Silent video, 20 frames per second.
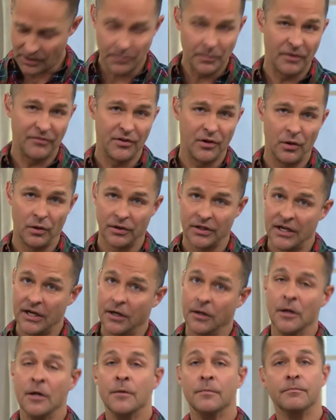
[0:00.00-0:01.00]
but of the whole
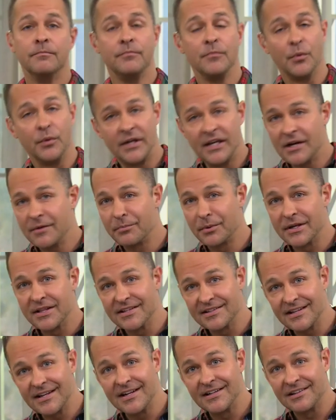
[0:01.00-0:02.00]
year. We didn't bring
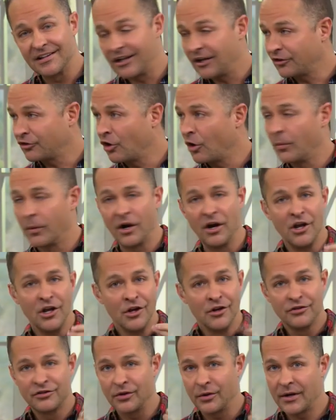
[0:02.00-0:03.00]
this in until October,
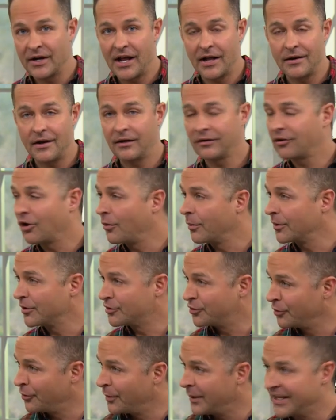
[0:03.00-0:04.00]
sold it out in October in
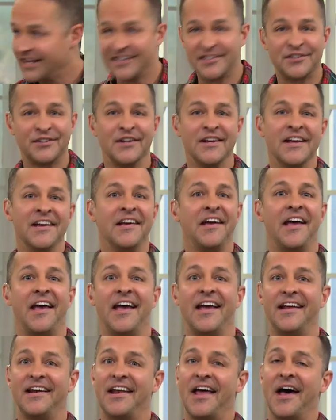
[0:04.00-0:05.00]
two weeks,
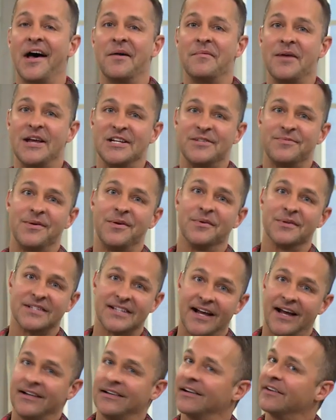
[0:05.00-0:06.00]
and um, H P was
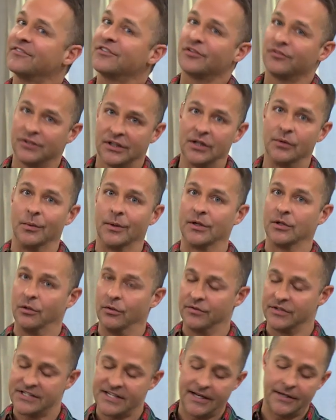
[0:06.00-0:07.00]
kind enough to really work
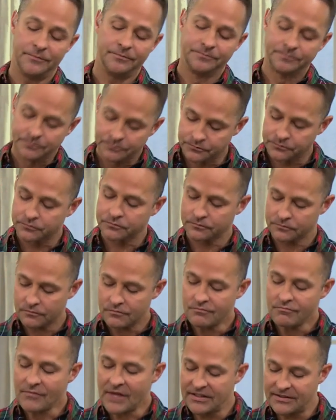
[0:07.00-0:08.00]
overtime
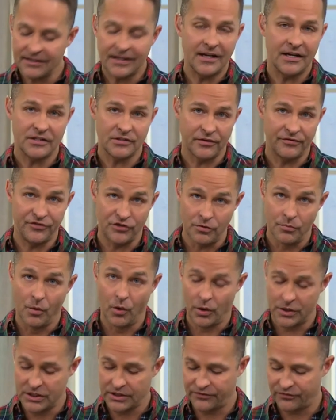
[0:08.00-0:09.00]
to get us a few
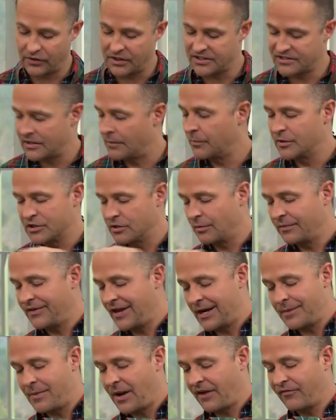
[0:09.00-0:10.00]
more just for December, so we've
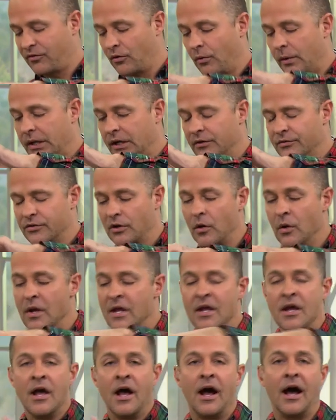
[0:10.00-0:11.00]
had it back for a week or so.
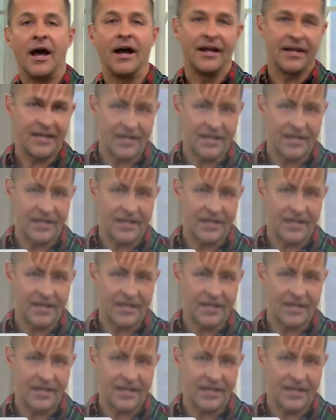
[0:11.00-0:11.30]
Uh,